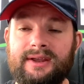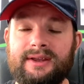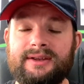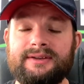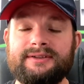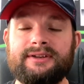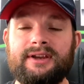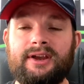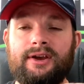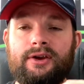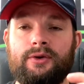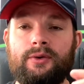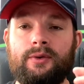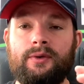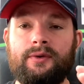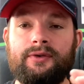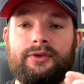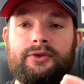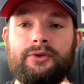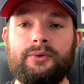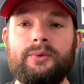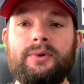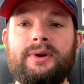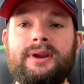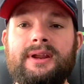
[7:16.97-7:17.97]
So
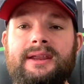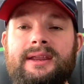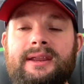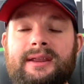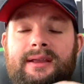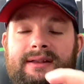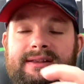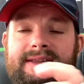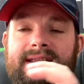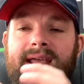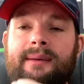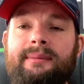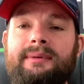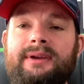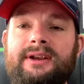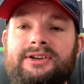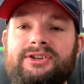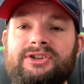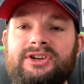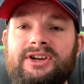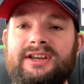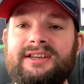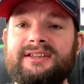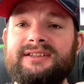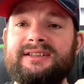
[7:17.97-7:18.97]
3
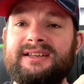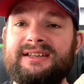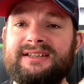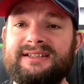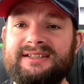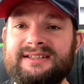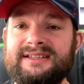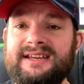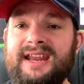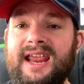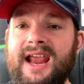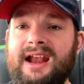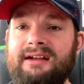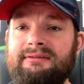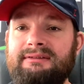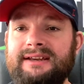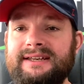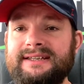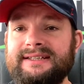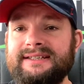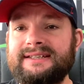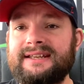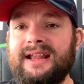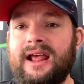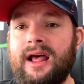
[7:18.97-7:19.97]
damage is scary
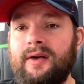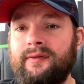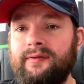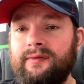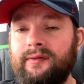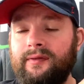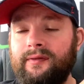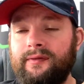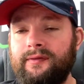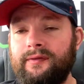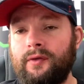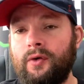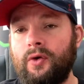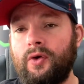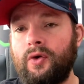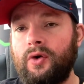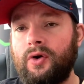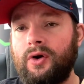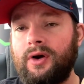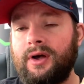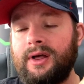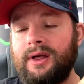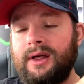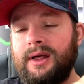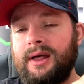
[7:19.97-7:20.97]
stuff
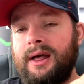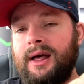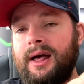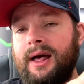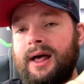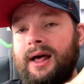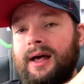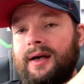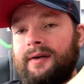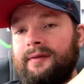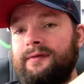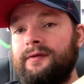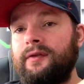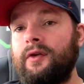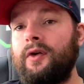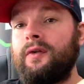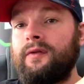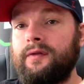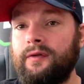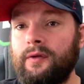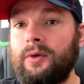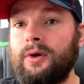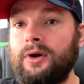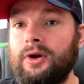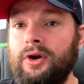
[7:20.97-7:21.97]
for
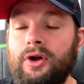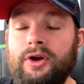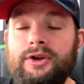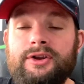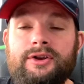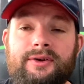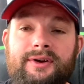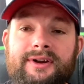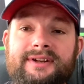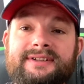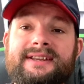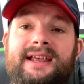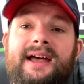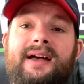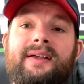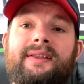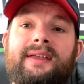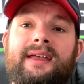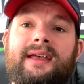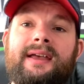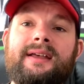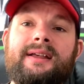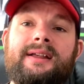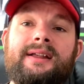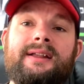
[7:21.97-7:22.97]
a lot of units out
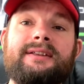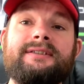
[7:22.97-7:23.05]
there.